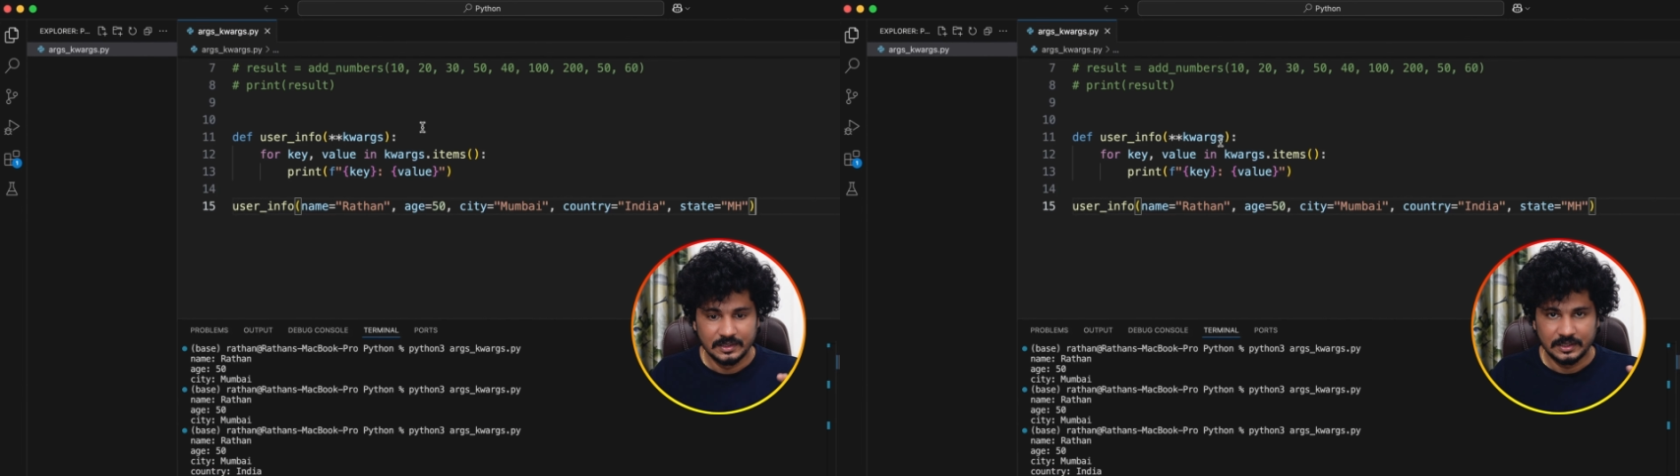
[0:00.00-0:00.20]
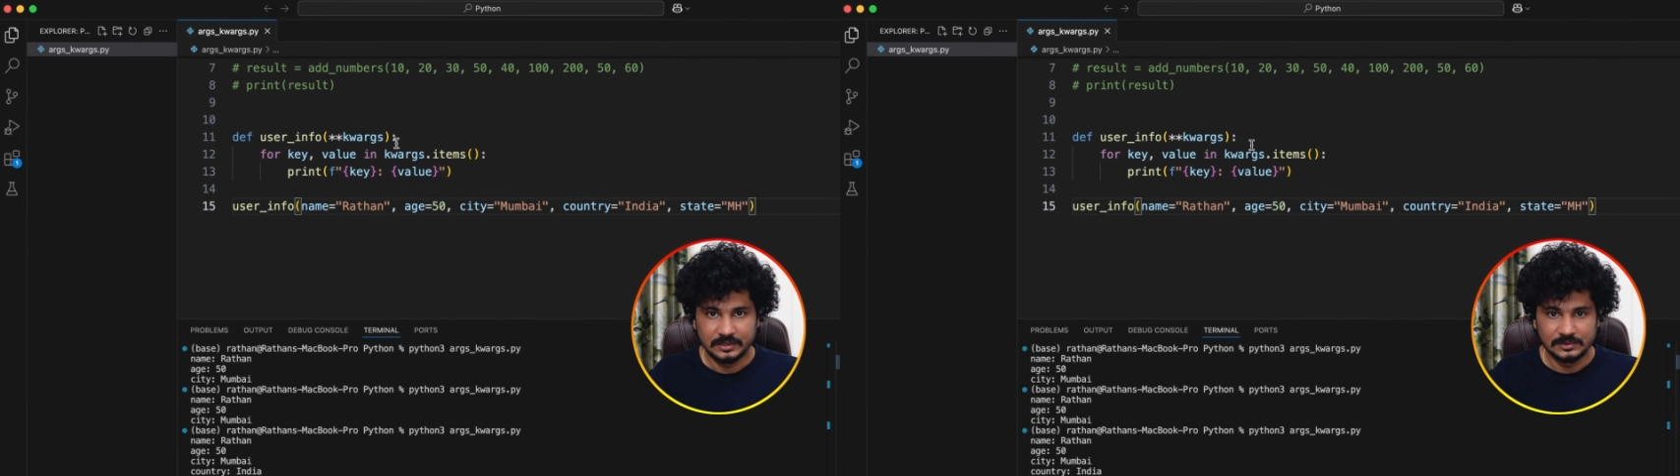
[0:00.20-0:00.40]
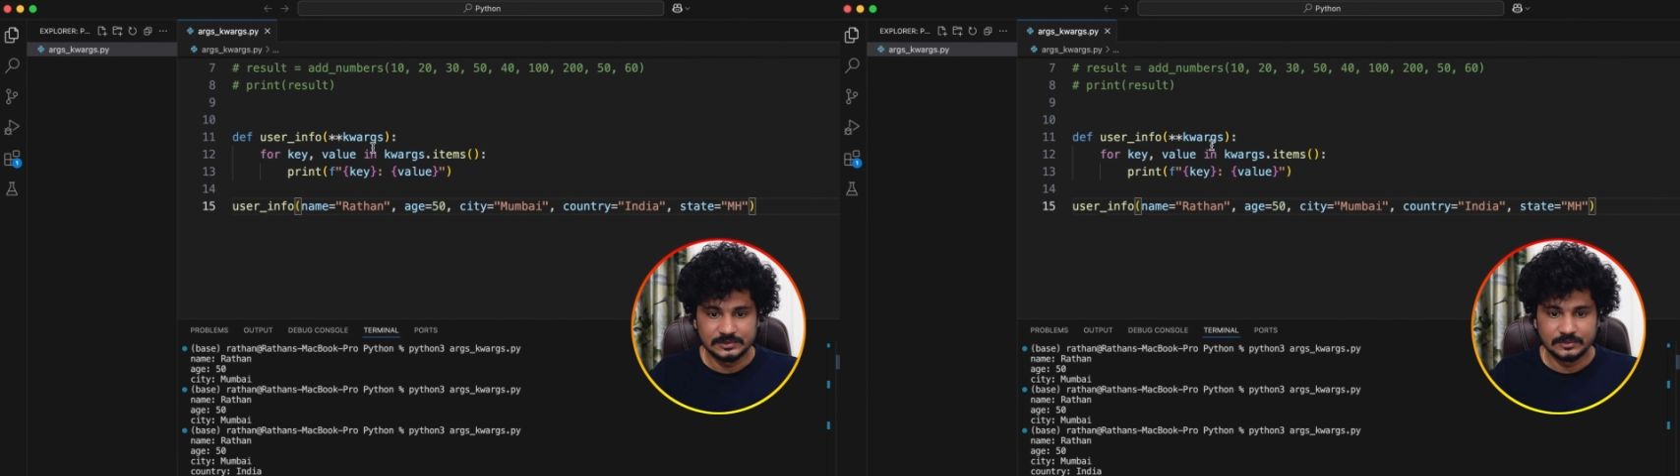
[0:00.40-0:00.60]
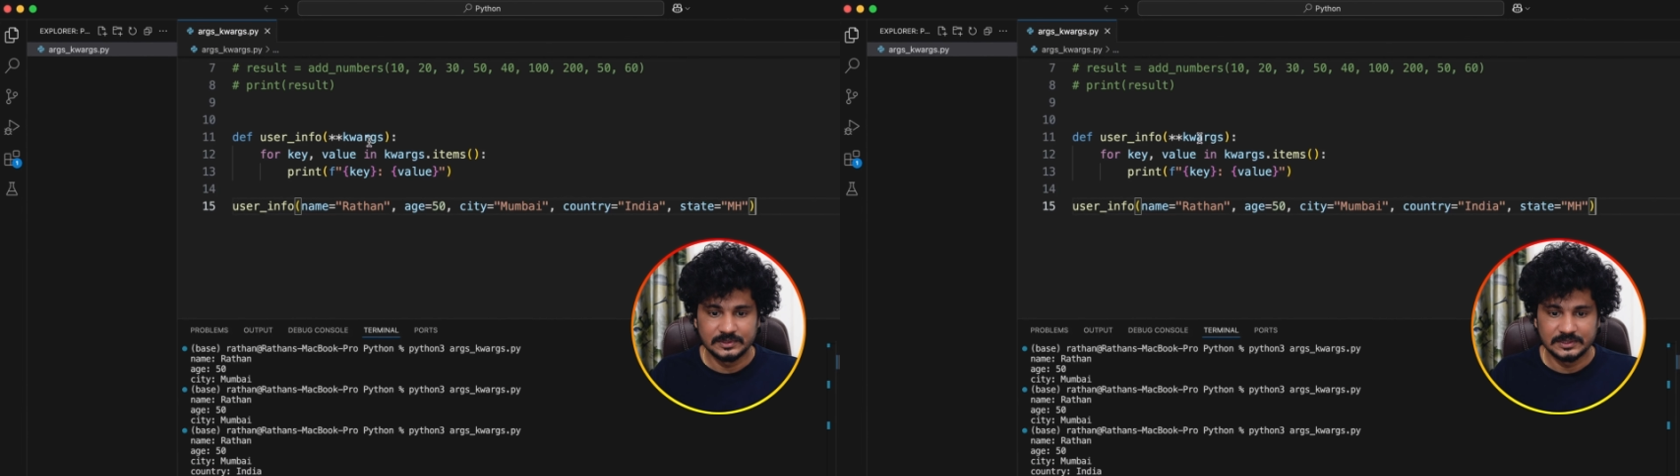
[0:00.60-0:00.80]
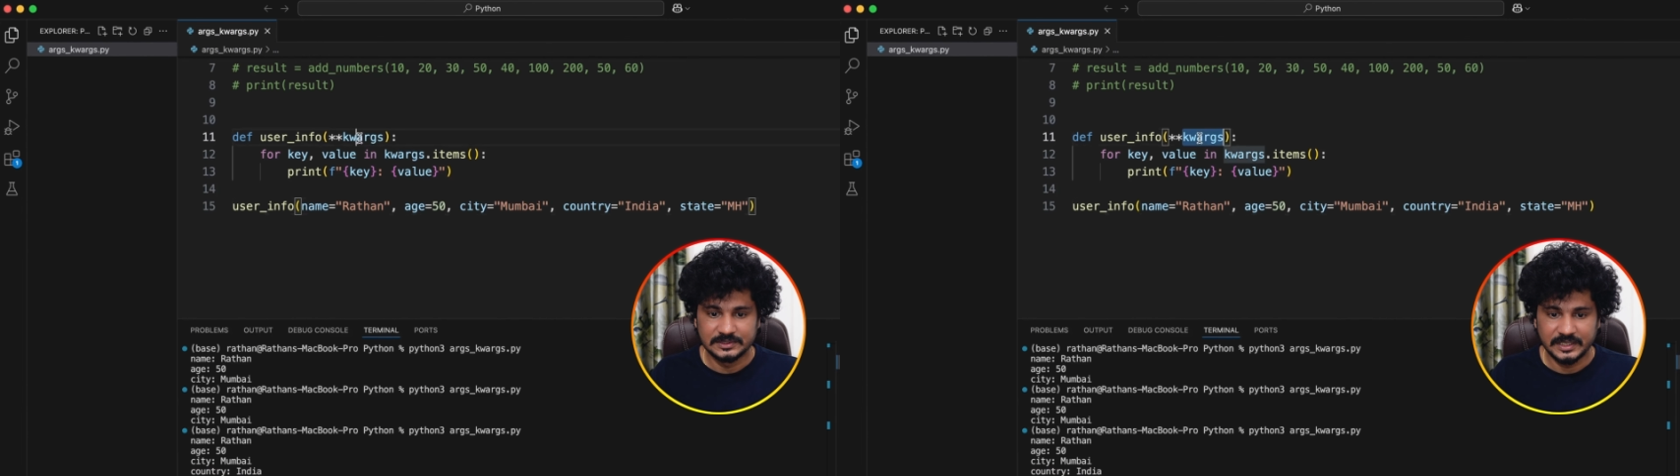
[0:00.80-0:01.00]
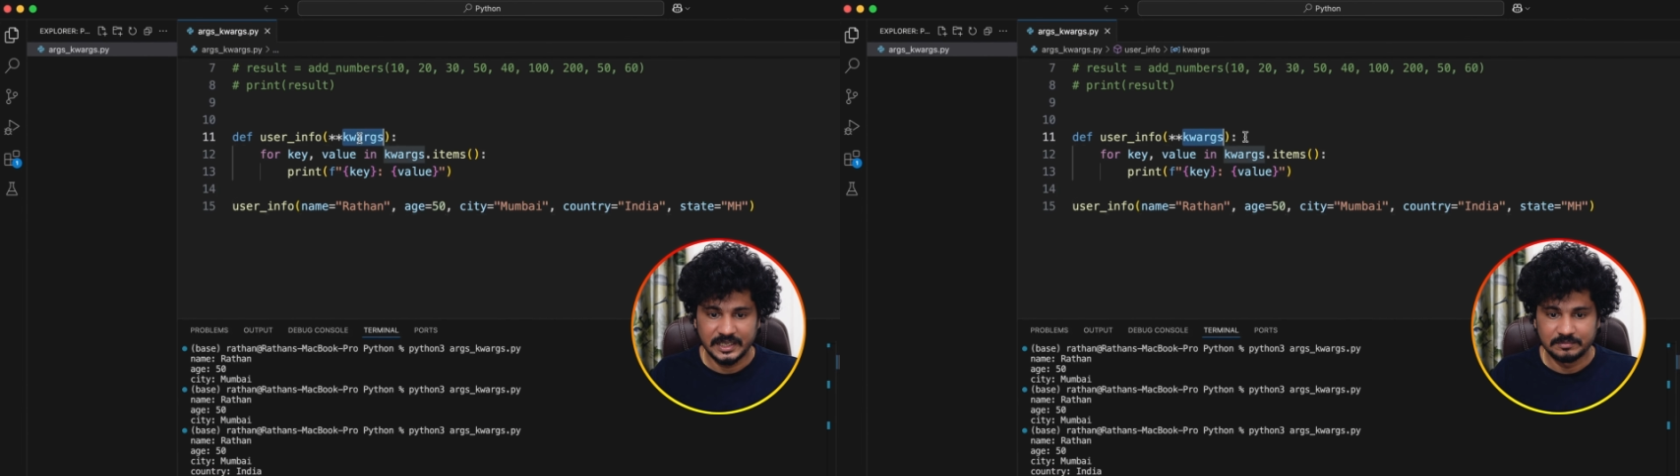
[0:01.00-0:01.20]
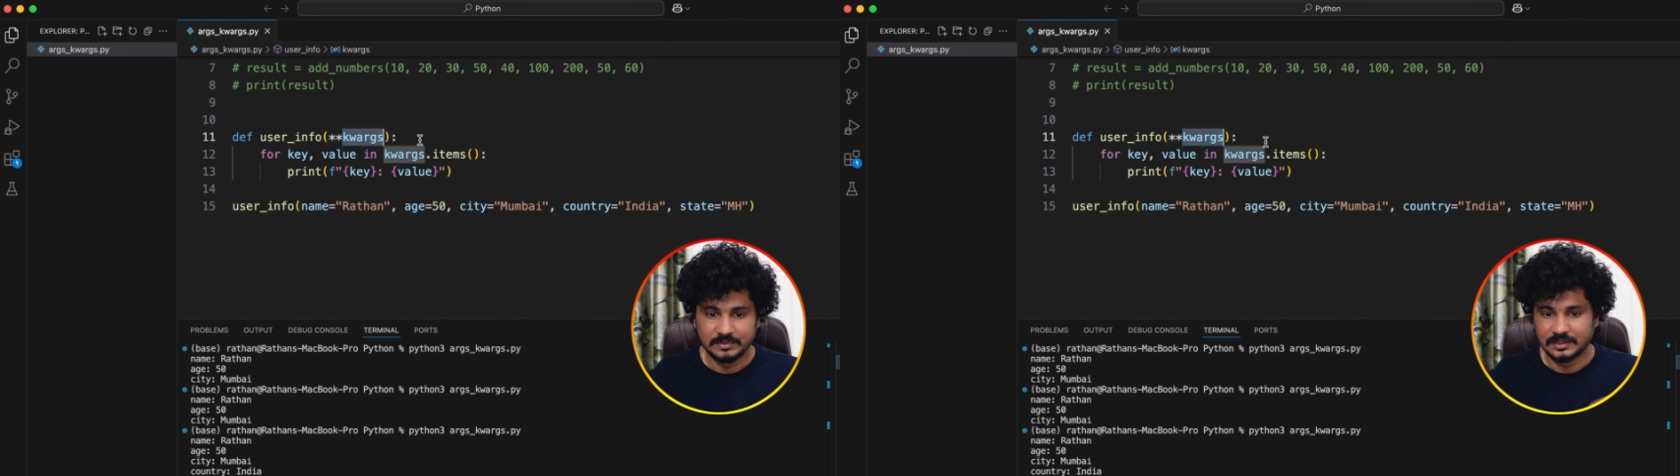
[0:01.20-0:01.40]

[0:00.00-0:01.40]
And also this name